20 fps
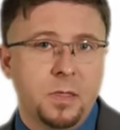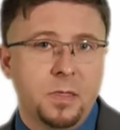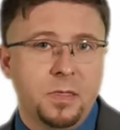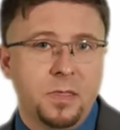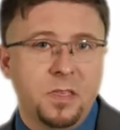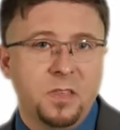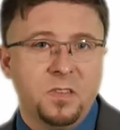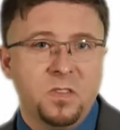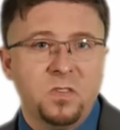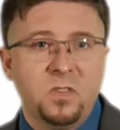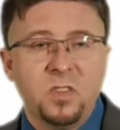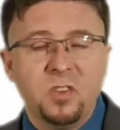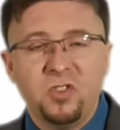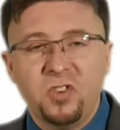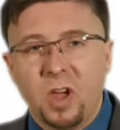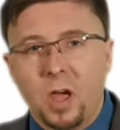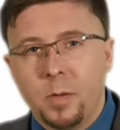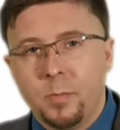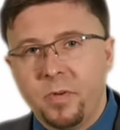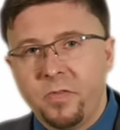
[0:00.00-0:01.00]
This is the
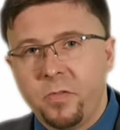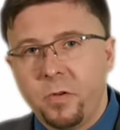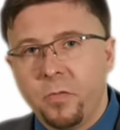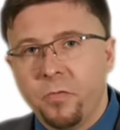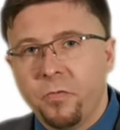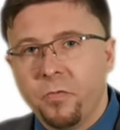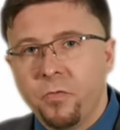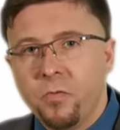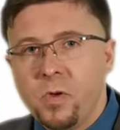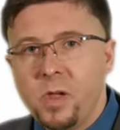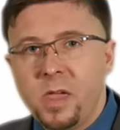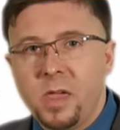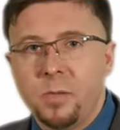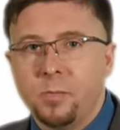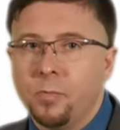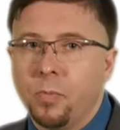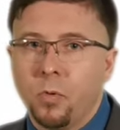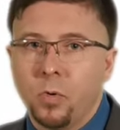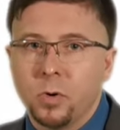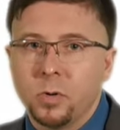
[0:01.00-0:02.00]
job of your
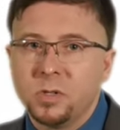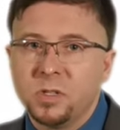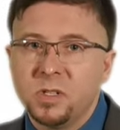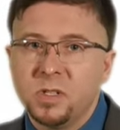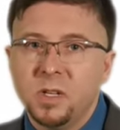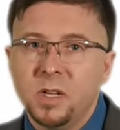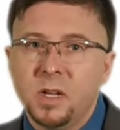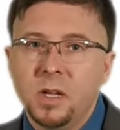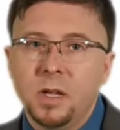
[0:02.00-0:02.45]
freeing ports.